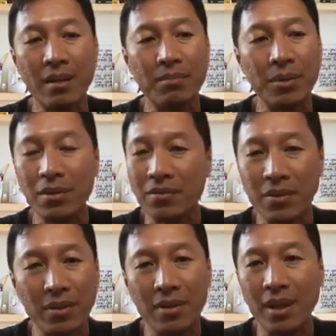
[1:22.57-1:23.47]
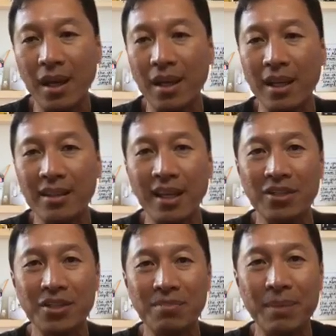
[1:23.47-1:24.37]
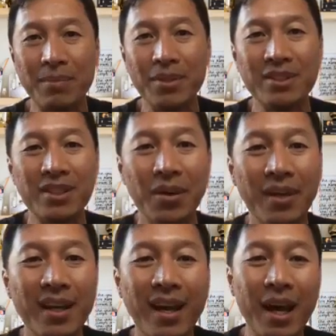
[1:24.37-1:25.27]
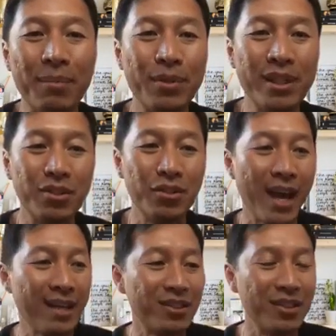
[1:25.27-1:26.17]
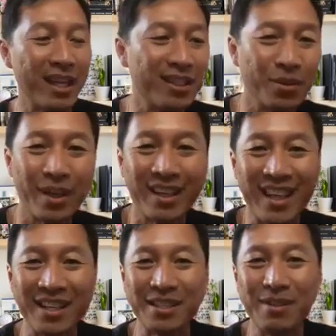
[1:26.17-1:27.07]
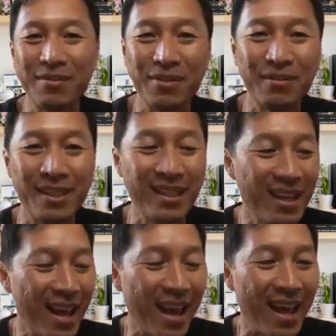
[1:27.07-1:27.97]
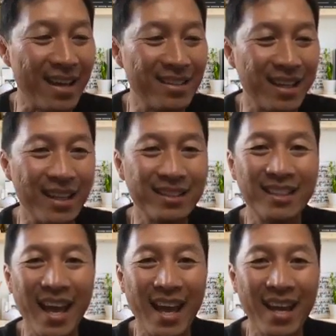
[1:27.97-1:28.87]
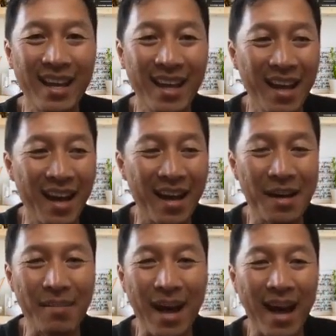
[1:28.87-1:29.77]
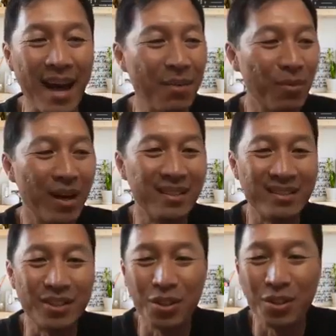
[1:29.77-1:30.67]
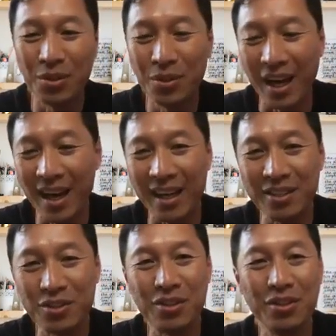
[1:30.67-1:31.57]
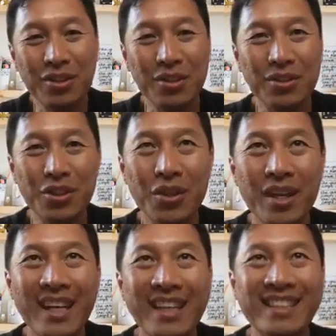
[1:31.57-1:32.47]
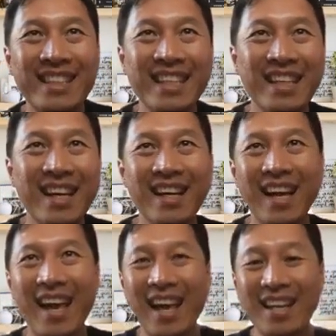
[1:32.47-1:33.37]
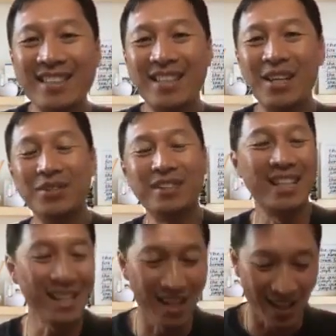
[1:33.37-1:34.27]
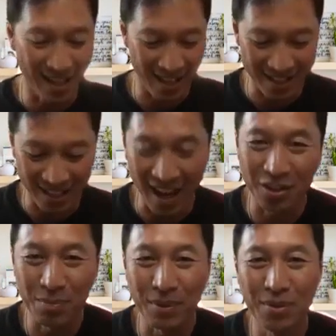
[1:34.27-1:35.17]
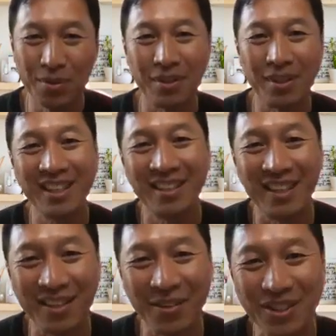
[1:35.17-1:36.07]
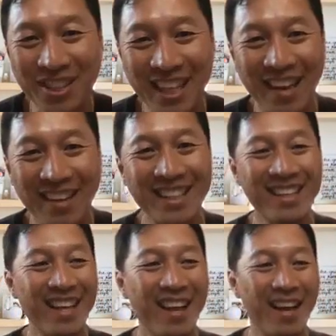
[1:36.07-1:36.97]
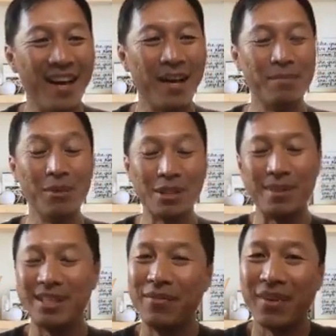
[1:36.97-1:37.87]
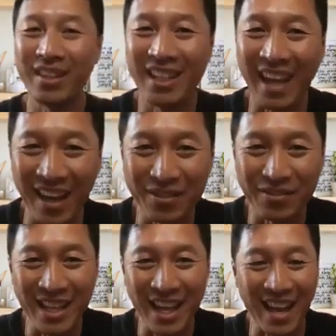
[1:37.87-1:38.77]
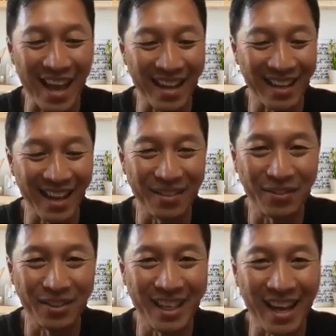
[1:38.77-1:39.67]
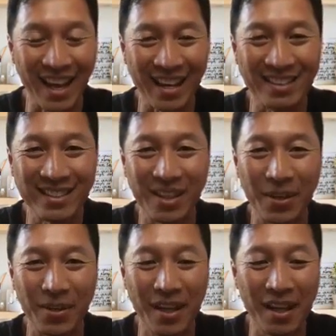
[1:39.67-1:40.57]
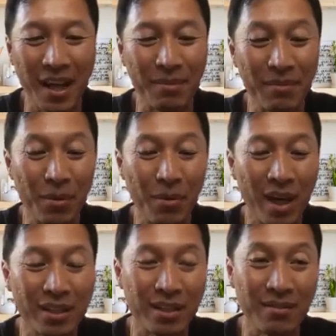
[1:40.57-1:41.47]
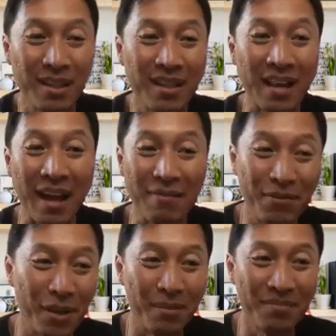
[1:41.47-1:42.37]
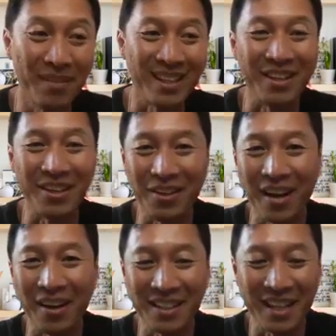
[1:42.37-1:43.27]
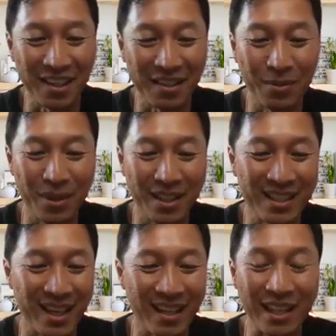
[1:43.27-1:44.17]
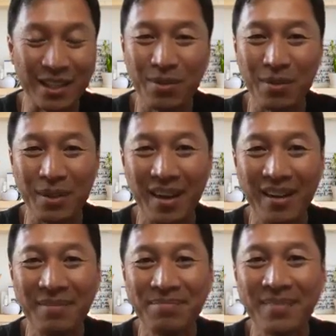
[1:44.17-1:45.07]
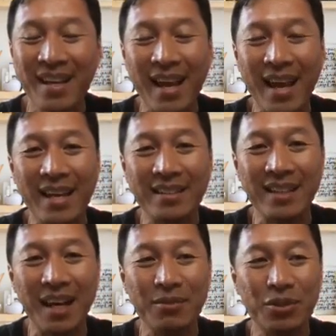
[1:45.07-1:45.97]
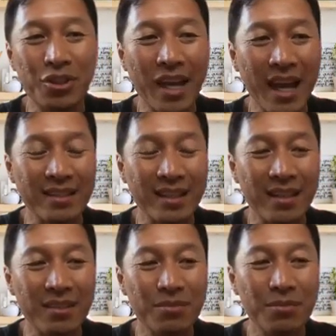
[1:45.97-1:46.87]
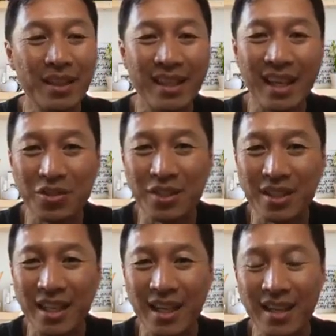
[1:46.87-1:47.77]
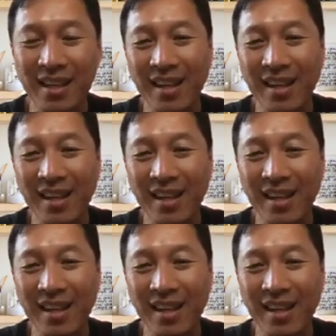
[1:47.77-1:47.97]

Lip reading: beautiful, intelligent people. So please do that. So that's a quick announcement for me. And today I want to introduce you to Tina. And so Tina is an entrepreneur here in Orange County. More specifically out of Santa Ana, California. And so if you're watching not from our neck of the woods, that's where we are. And she has a really interesting